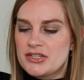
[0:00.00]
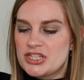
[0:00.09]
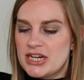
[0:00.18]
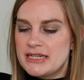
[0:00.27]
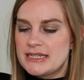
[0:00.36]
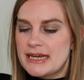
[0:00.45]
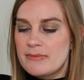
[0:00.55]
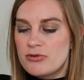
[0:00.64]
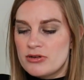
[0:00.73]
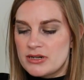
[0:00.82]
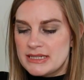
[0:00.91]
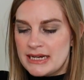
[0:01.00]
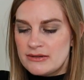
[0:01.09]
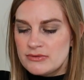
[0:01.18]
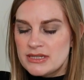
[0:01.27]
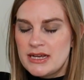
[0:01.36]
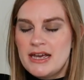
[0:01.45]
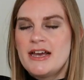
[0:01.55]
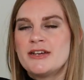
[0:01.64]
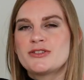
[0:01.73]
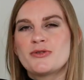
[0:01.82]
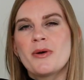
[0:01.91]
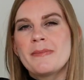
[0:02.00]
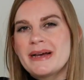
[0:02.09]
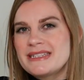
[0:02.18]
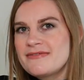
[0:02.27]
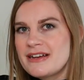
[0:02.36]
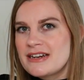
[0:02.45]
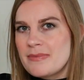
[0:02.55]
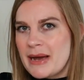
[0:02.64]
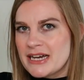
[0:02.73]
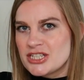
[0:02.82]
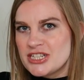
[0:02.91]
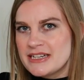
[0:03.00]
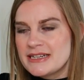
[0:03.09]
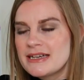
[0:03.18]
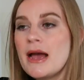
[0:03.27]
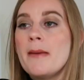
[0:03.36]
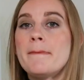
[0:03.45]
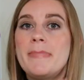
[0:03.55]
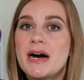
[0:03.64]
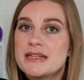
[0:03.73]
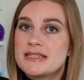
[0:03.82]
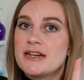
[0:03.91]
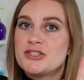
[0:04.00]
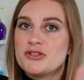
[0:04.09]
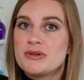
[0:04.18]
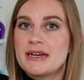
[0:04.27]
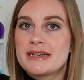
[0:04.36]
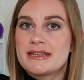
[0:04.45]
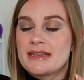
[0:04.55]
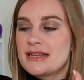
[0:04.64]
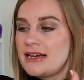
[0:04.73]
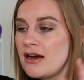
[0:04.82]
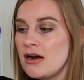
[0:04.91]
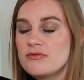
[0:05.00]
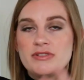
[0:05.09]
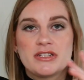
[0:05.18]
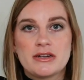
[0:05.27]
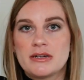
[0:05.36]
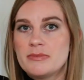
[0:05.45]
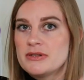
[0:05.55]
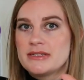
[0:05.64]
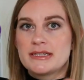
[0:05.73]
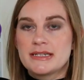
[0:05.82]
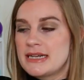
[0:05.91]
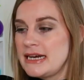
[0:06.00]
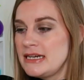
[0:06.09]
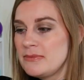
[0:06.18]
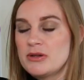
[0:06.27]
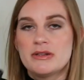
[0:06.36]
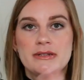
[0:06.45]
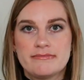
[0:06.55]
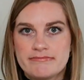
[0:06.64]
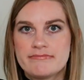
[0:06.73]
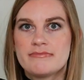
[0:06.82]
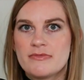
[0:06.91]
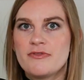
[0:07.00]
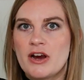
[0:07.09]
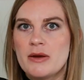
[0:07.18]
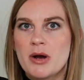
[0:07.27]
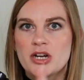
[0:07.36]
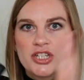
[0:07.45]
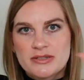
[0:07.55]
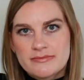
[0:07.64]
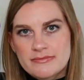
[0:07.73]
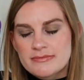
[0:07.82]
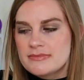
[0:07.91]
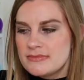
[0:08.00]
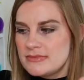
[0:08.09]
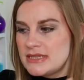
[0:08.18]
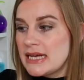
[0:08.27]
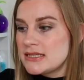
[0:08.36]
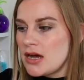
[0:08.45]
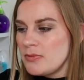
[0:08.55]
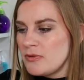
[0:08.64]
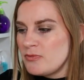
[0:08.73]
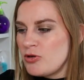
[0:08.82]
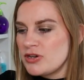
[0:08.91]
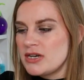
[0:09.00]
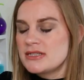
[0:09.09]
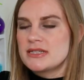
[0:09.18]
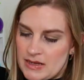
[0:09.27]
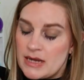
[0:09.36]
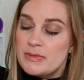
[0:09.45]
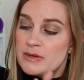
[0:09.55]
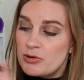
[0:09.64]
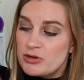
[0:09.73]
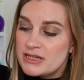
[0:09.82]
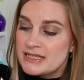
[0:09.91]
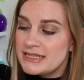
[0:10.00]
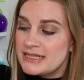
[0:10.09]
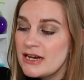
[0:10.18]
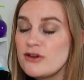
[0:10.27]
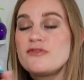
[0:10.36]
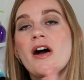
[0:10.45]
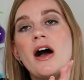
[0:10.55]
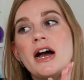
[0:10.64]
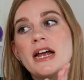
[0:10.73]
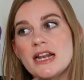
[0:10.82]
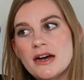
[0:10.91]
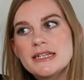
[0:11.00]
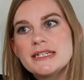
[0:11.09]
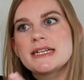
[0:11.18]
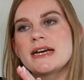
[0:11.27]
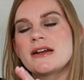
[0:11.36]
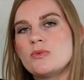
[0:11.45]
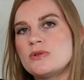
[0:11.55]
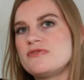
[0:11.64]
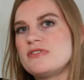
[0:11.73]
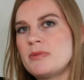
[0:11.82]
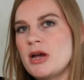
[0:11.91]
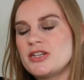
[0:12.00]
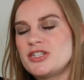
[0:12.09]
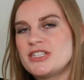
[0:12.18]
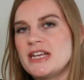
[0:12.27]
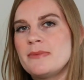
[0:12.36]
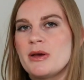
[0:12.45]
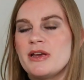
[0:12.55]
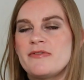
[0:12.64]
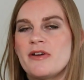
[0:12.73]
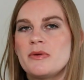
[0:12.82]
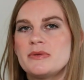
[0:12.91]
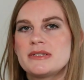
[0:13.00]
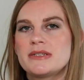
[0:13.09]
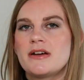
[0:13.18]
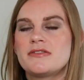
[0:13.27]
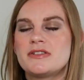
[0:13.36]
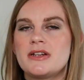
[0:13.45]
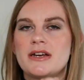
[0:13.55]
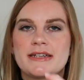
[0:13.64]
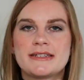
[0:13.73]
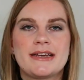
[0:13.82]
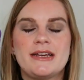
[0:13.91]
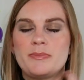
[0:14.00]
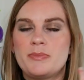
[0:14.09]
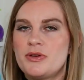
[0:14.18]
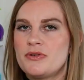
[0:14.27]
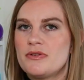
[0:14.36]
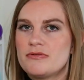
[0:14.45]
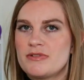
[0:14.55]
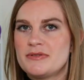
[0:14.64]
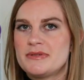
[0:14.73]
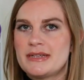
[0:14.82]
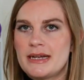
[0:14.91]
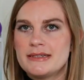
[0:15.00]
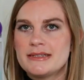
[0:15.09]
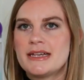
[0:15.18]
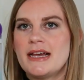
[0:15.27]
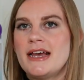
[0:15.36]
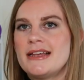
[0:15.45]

good shake to get product out. So I'm not a massive fan of the packaging but I do like that they are recyclable and sustainable and very much that type of product. But the product itself I liked and I would repurchase it but if I was after like I say a pure rose scent